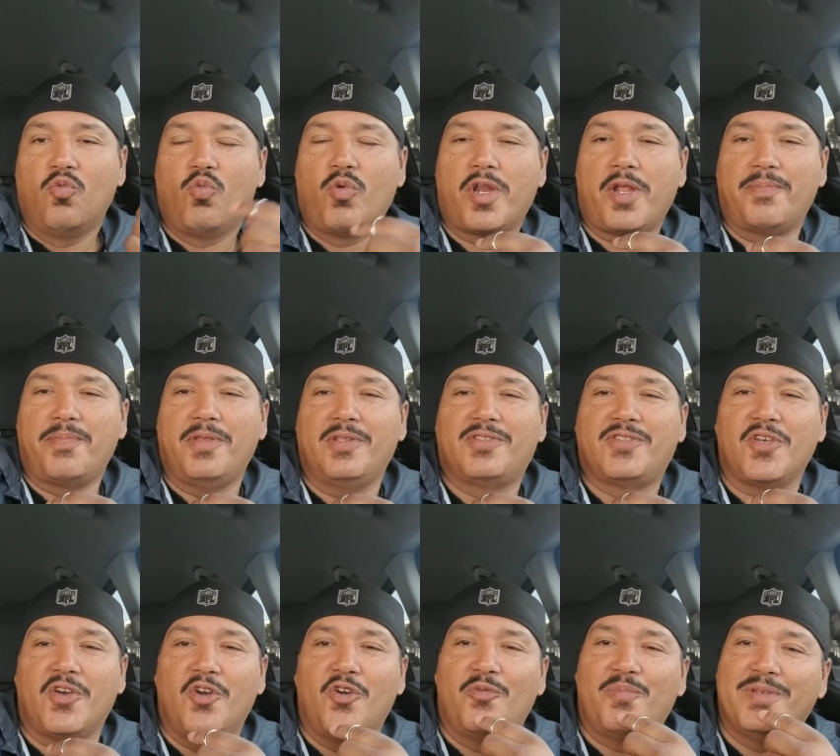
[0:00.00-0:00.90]
What up,
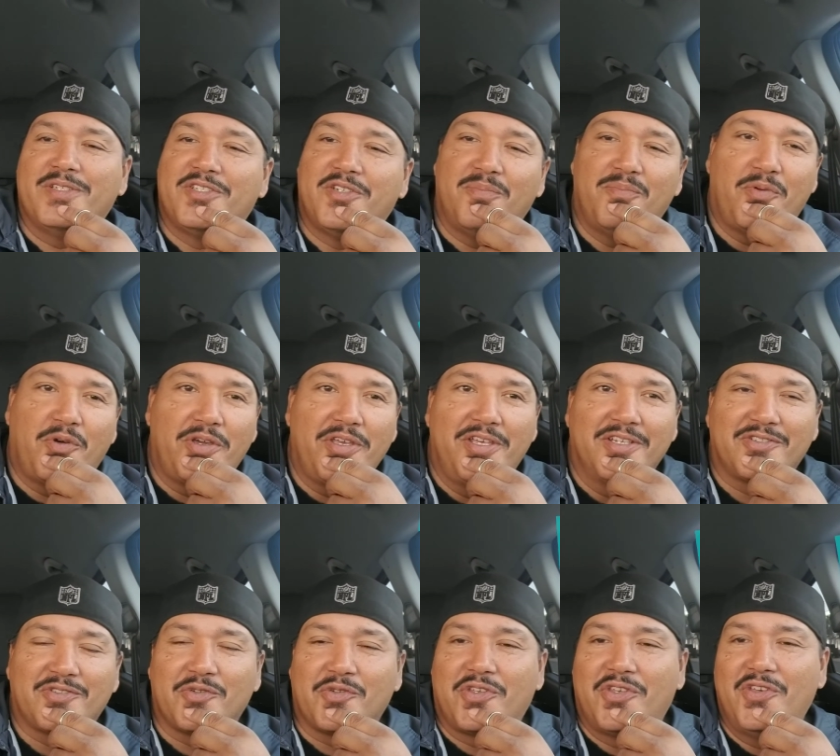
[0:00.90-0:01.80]
YouTube? It's your boy
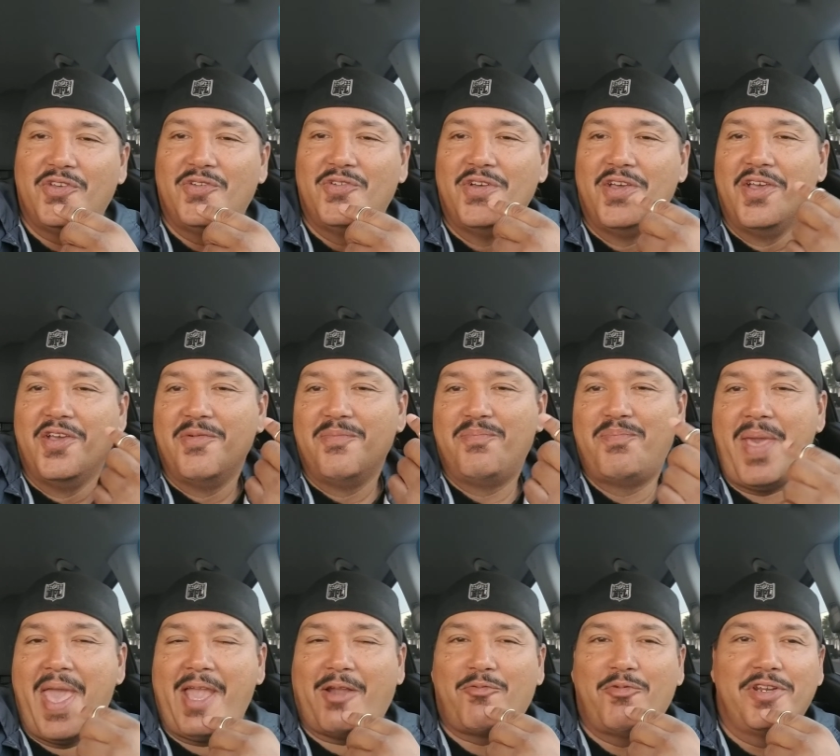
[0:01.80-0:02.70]
Hustle Q
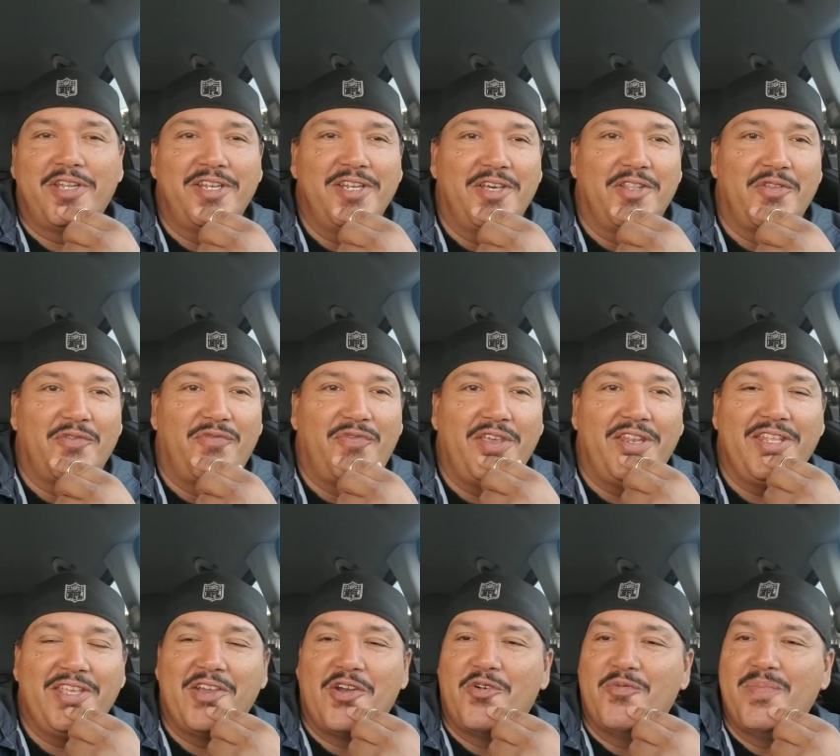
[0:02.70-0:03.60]
back with another
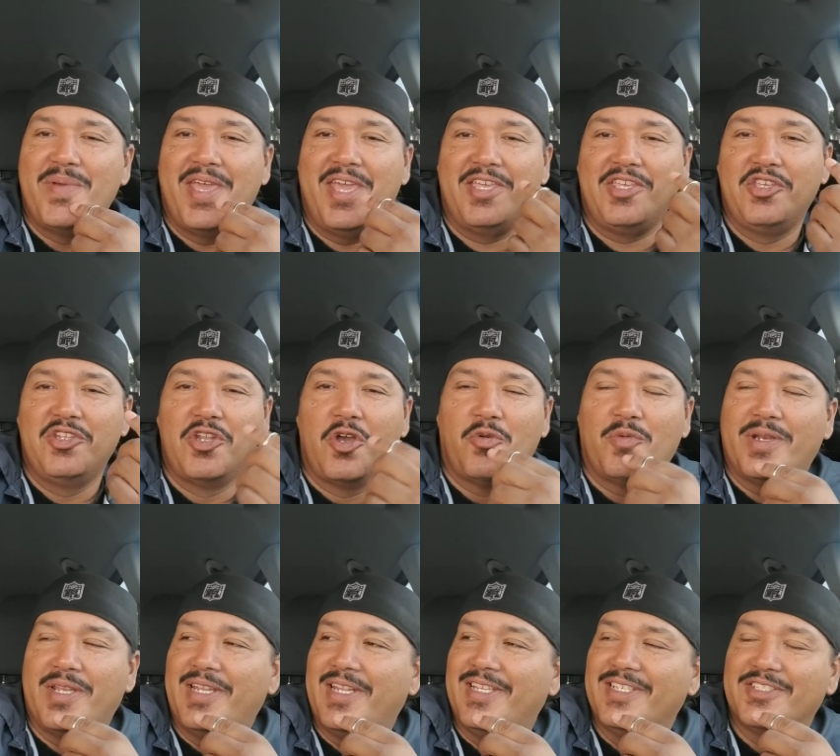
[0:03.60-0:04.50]
video, man. You know
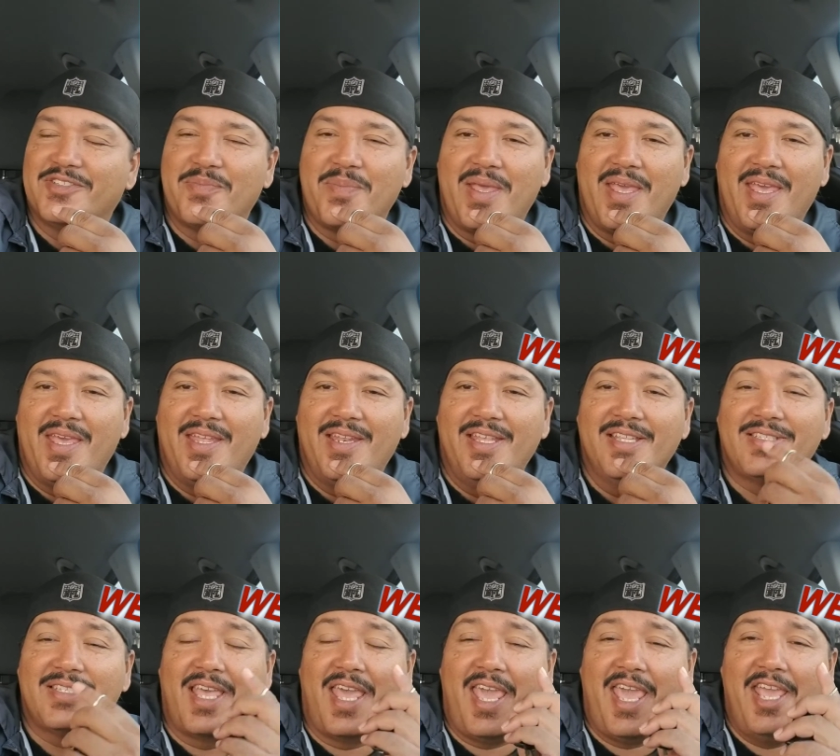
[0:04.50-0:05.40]
what it is, man.
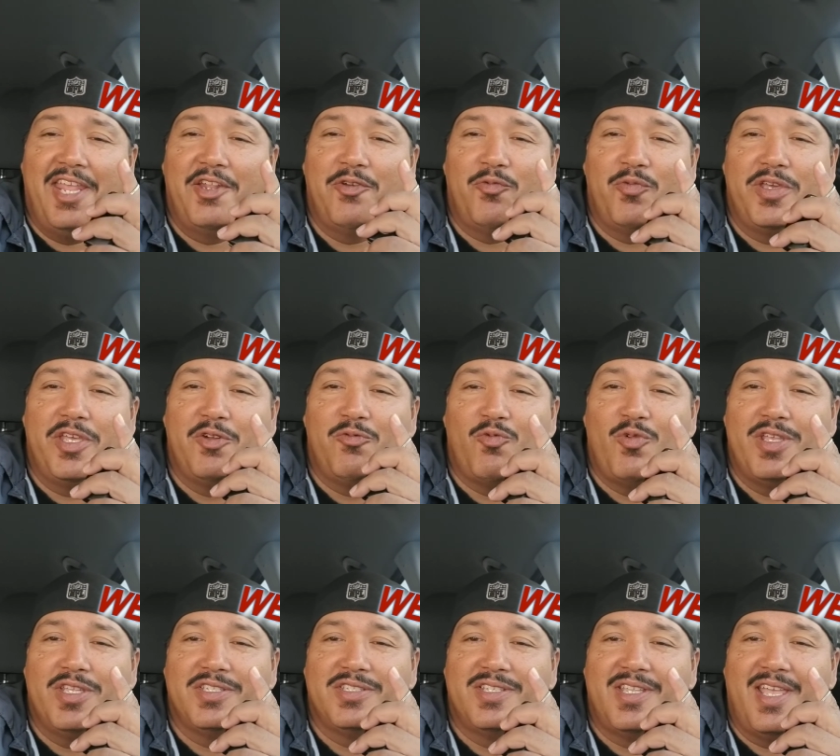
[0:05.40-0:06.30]
It's a Hated Win
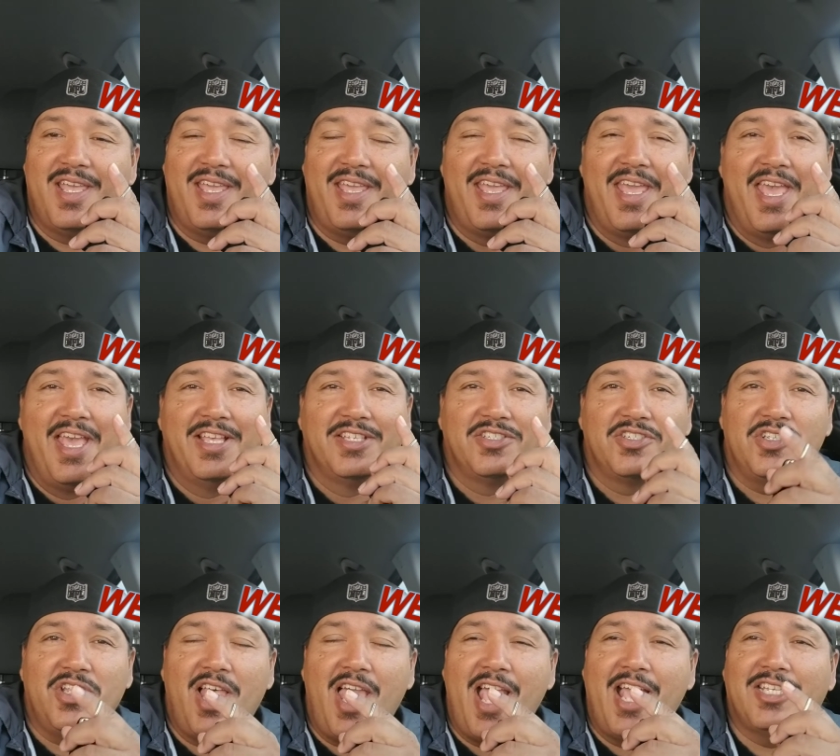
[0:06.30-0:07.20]
Wednesday
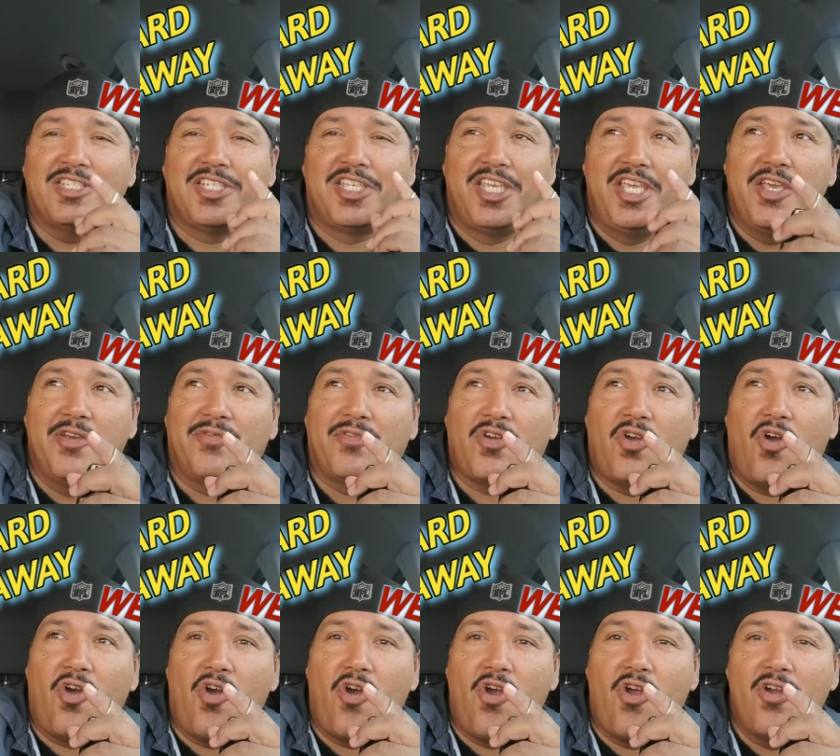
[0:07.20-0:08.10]
slash gift
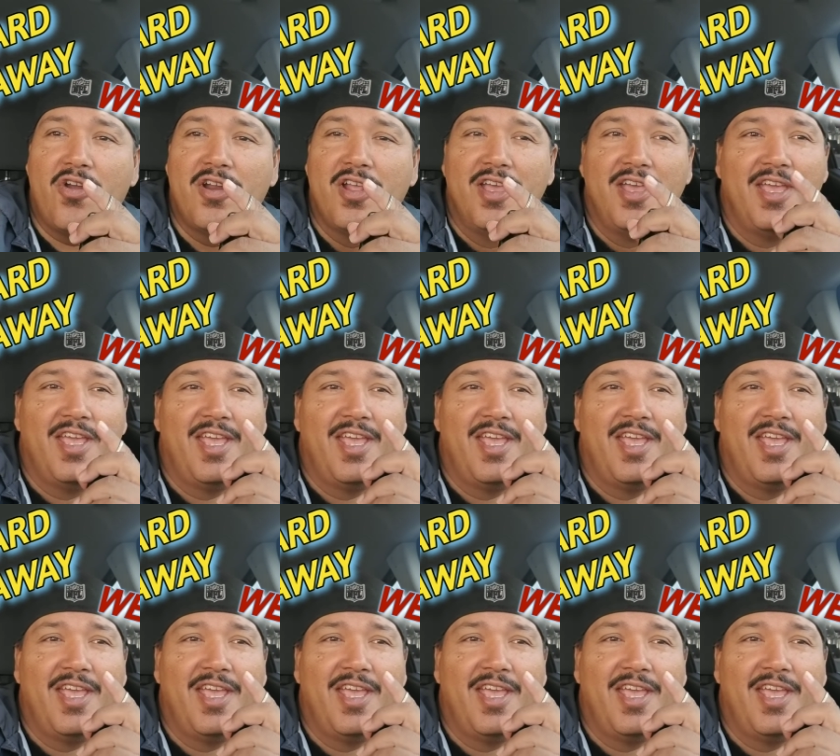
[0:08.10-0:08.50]
card